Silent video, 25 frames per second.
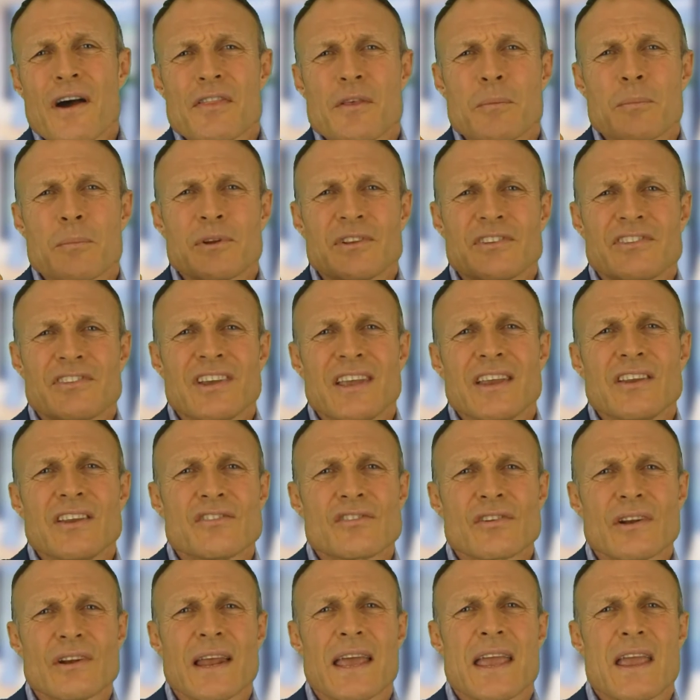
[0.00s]
the
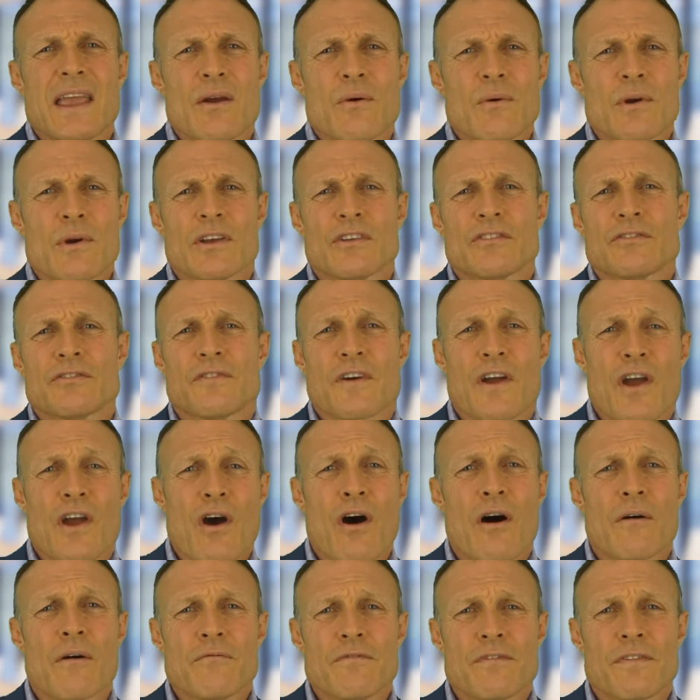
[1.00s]
potential areas for
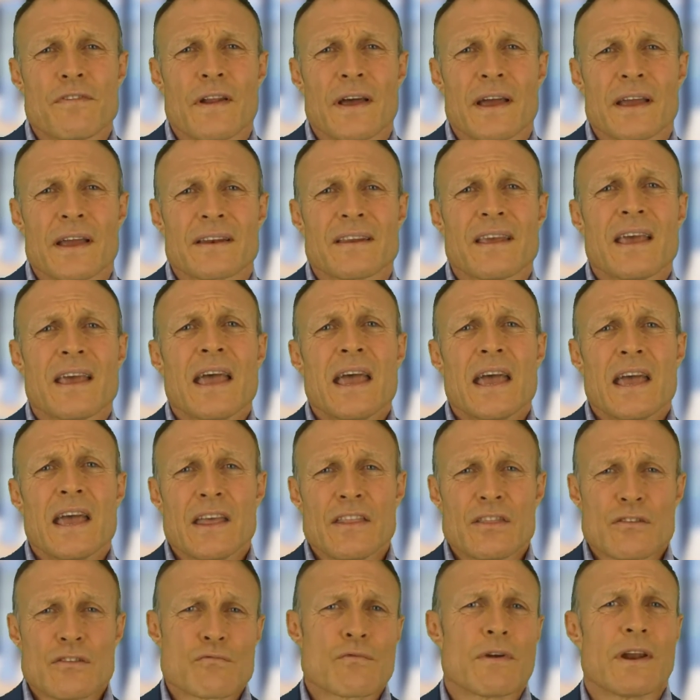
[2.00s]
conflict
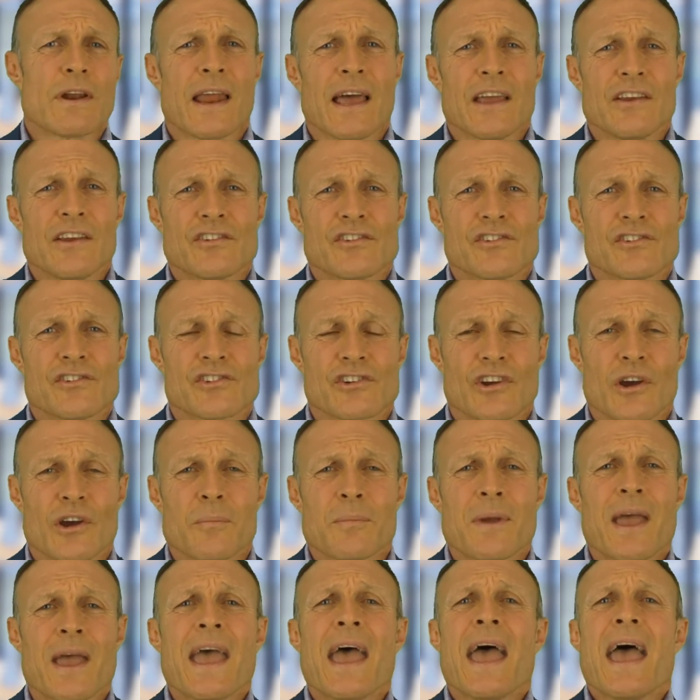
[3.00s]
in the
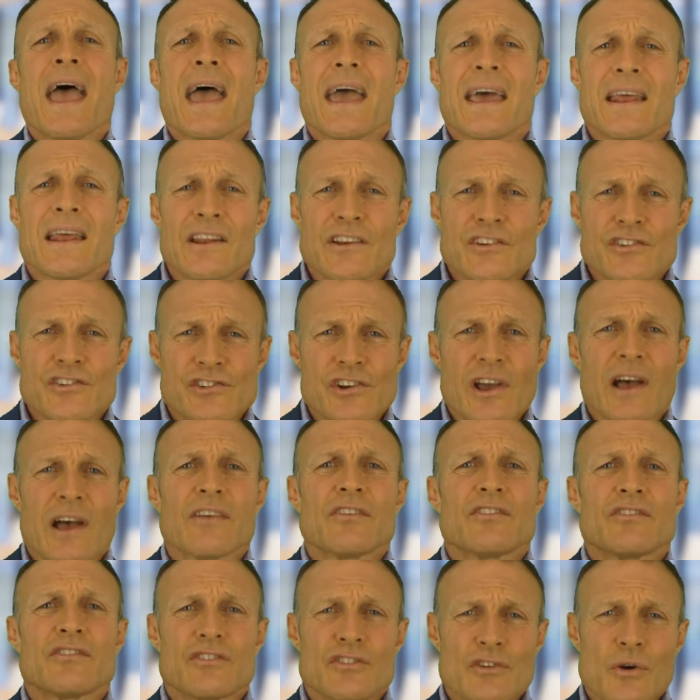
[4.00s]
relationship and
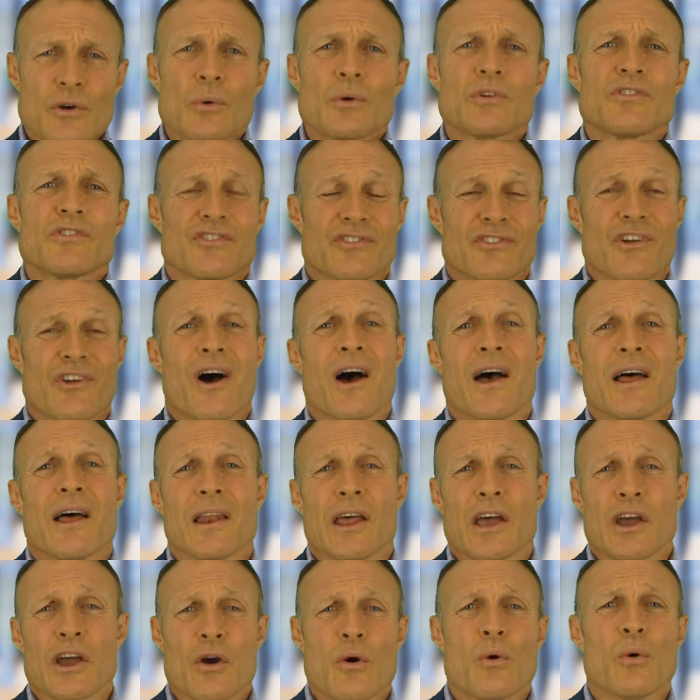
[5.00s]
adjust your style
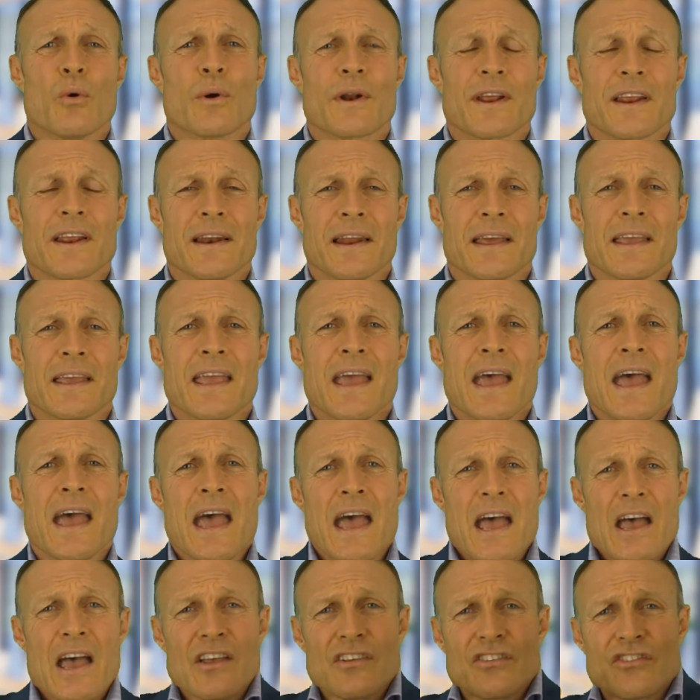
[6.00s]
accordingly,
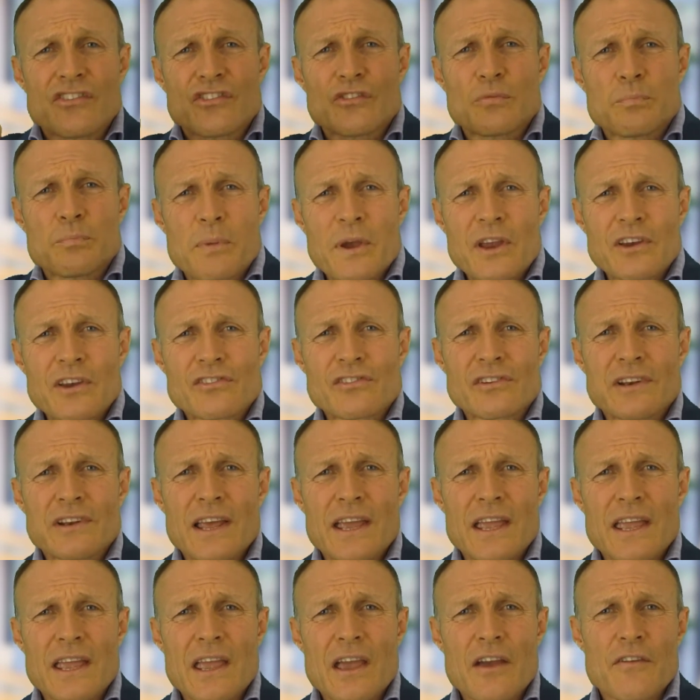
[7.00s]

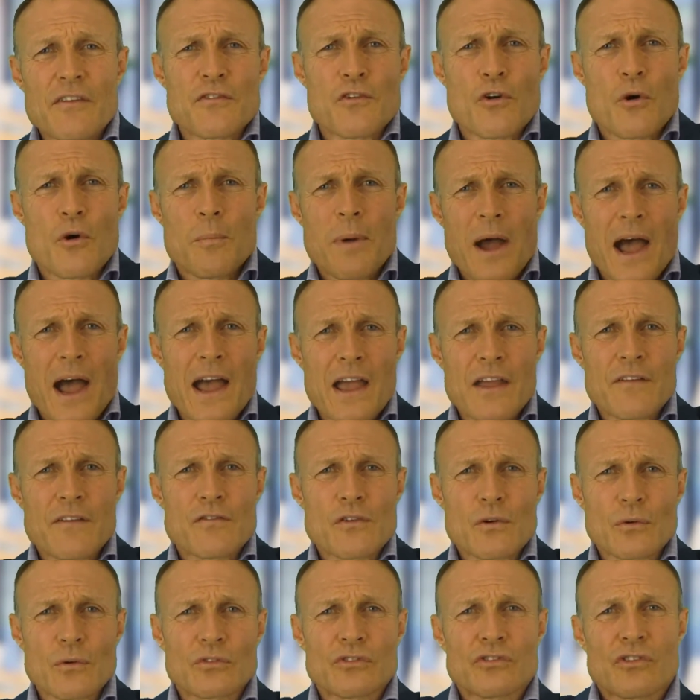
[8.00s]
especially if your
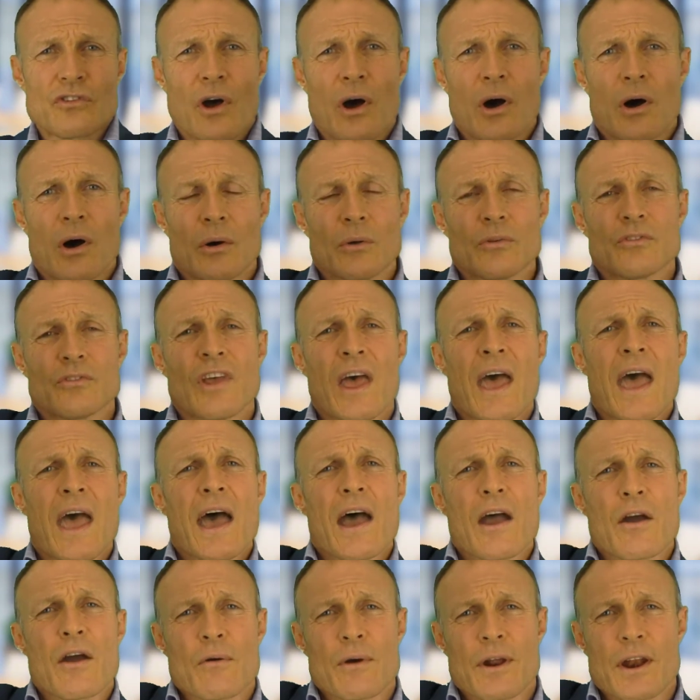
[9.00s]
behavioural styles
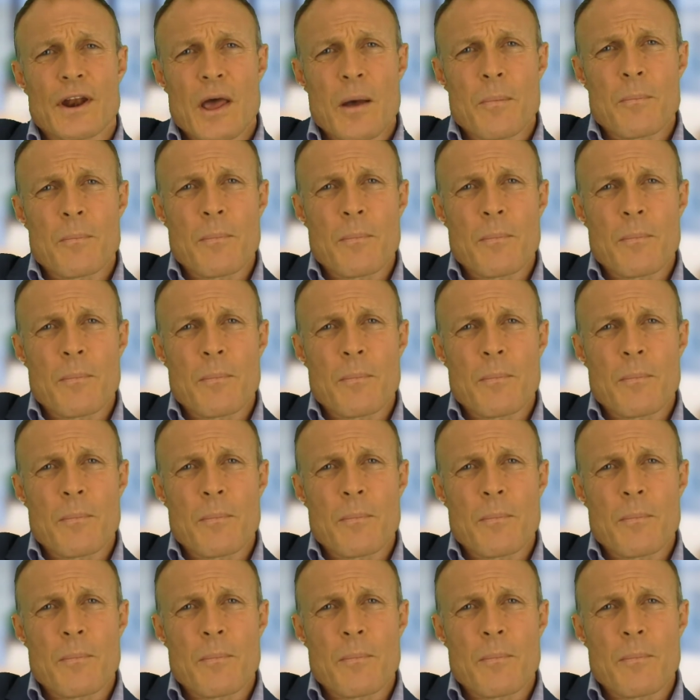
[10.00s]
are at